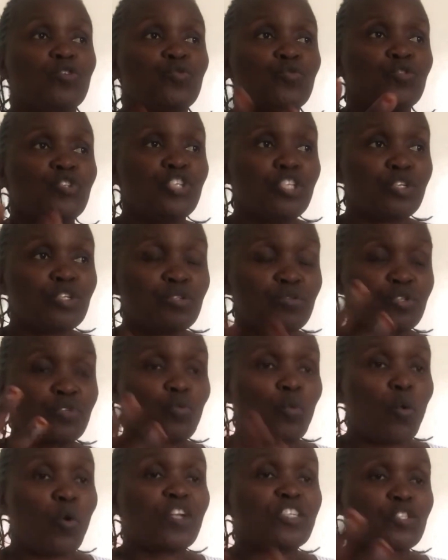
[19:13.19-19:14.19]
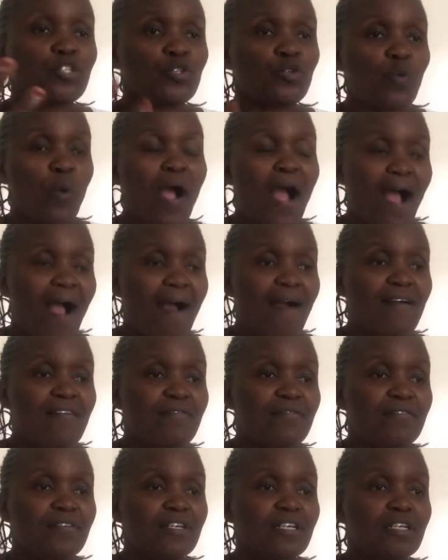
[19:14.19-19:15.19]
Use what you
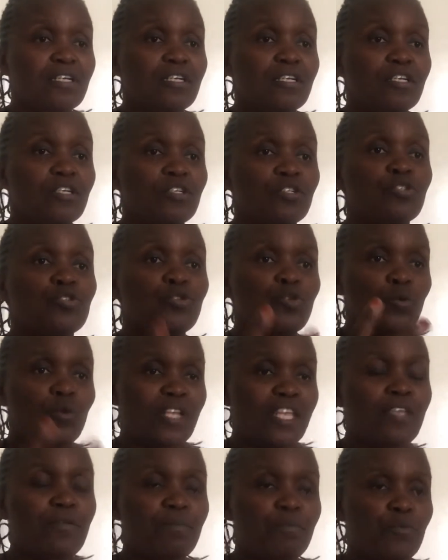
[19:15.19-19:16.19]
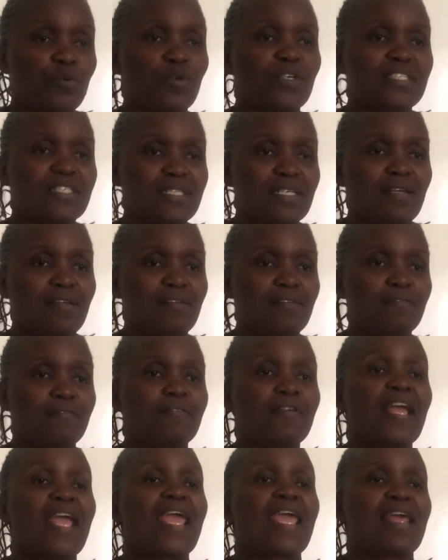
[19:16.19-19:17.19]
have to keep yourself
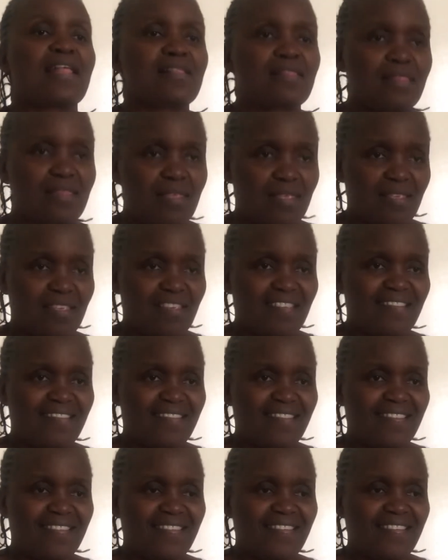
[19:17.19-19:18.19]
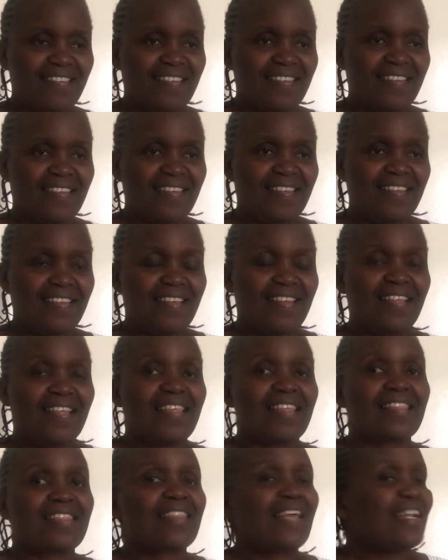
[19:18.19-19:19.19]
healthy.
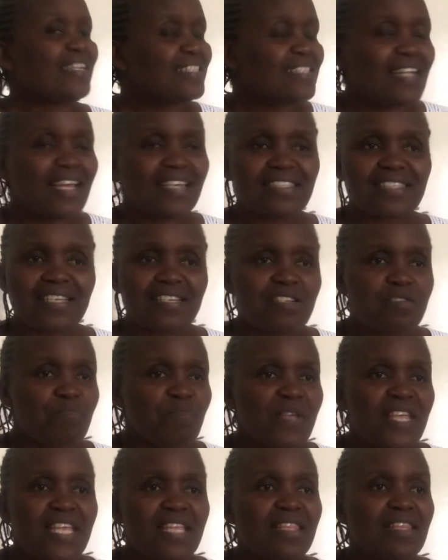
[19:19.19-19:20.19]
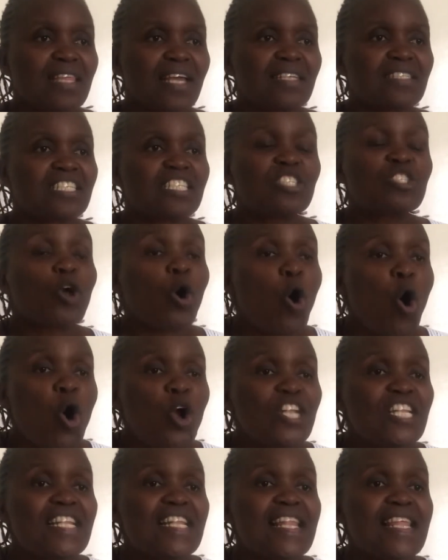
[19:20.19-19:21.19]
That doesn't mean that is
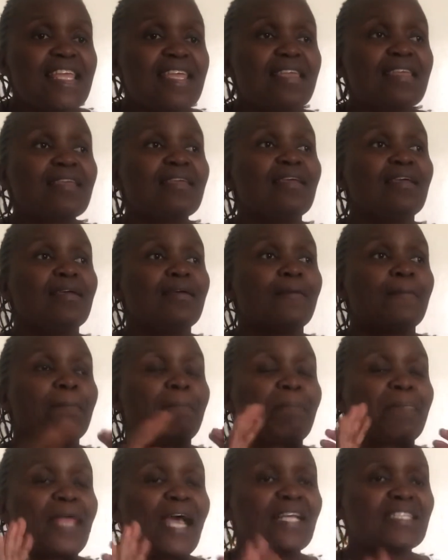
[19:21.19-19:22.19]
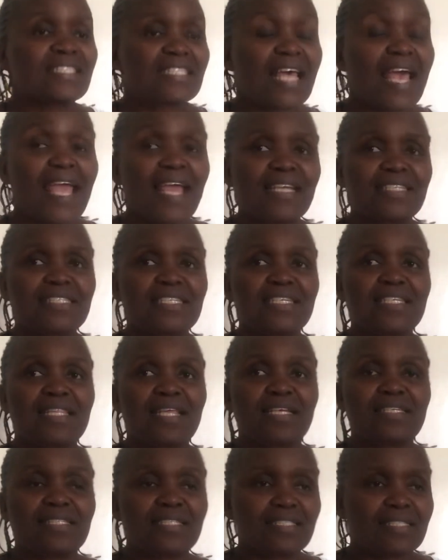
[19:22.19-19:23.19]
only anxiety
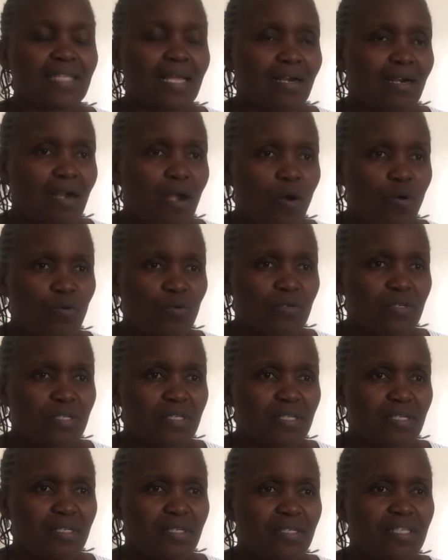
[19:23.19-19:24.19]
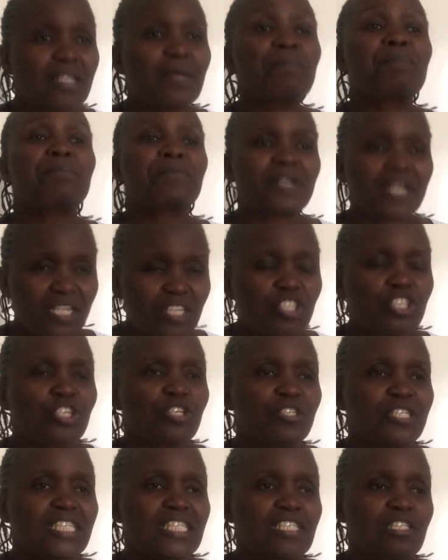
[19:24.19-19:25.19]
that is around.
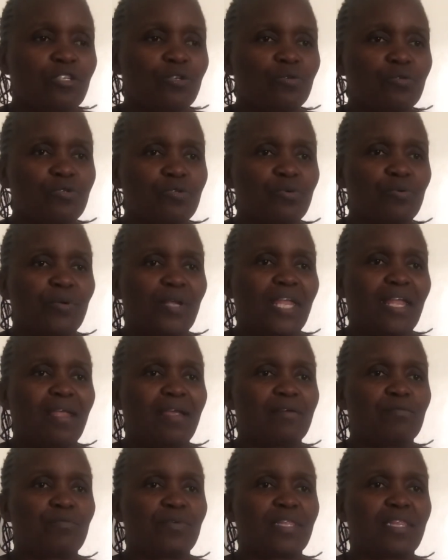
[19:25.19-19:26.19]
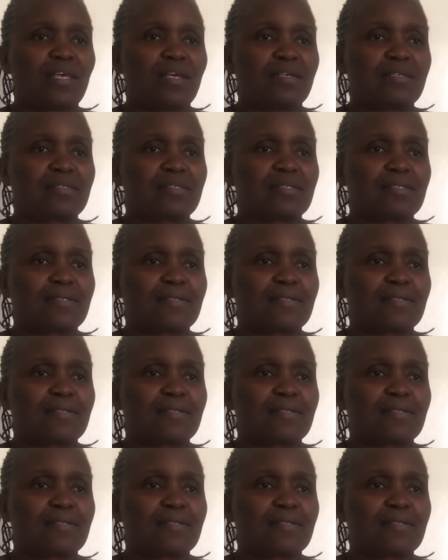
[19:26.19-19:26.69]
Depression is also here with us.